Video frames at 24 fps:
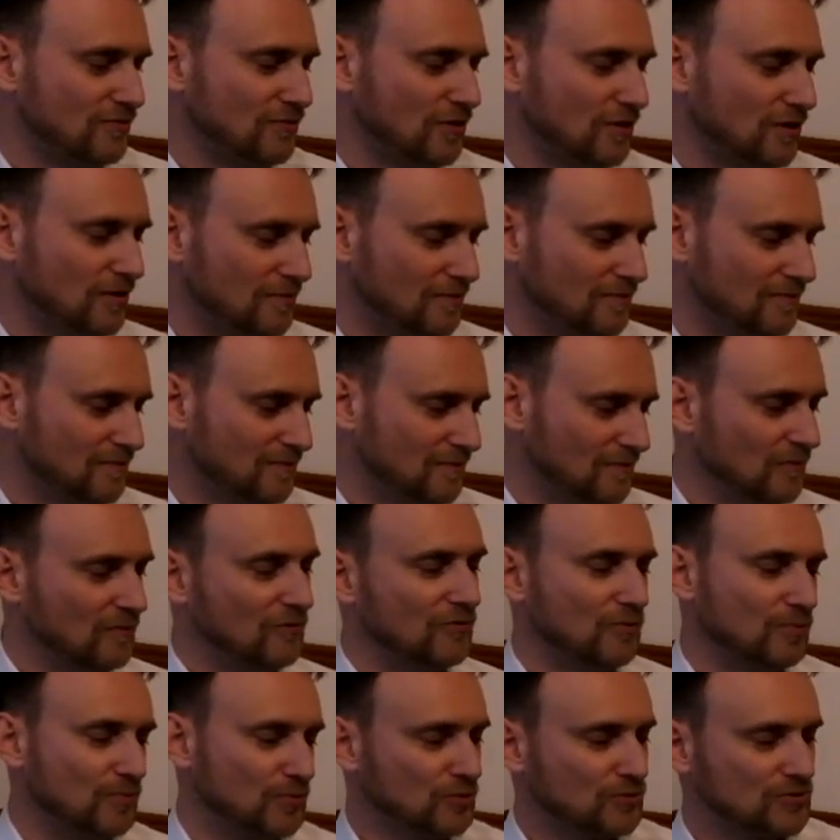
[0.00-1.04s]
from
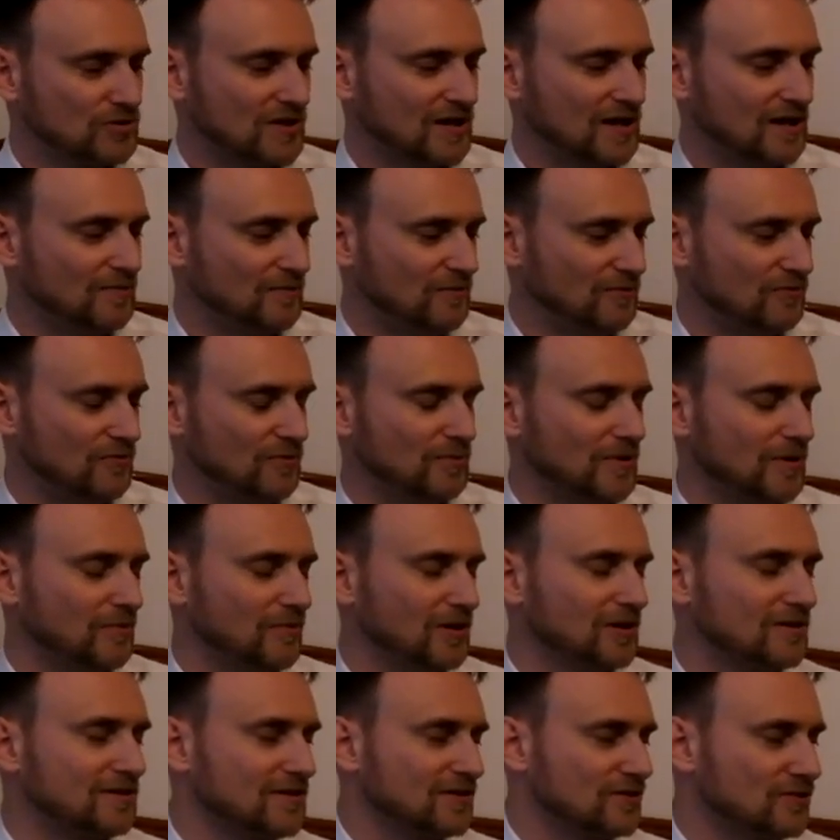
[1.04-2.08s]
from boot camp, from my
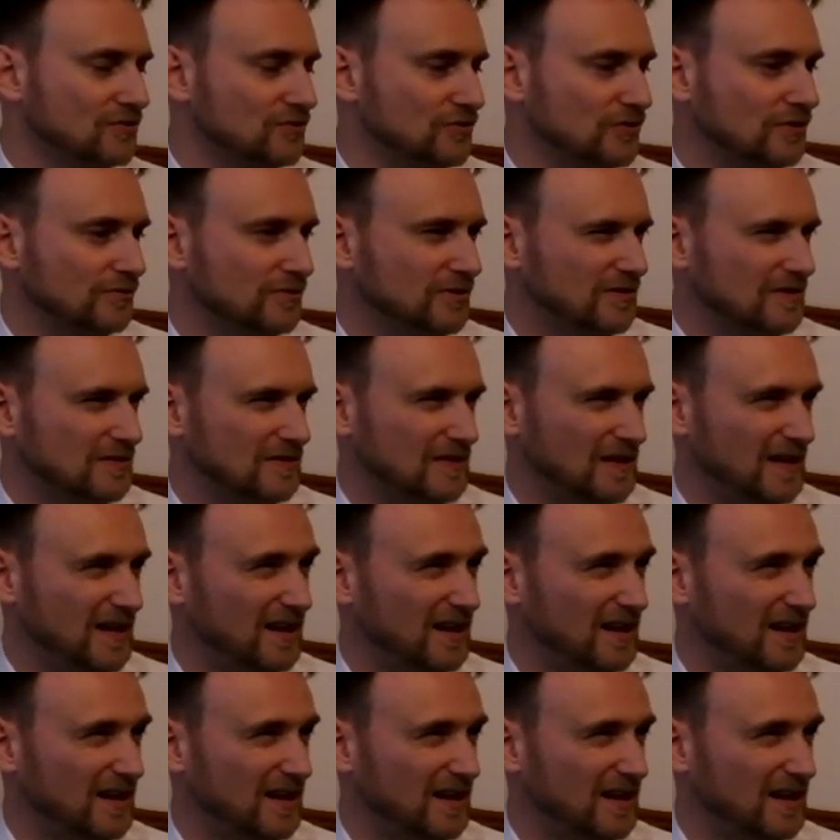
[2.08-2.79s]
military service,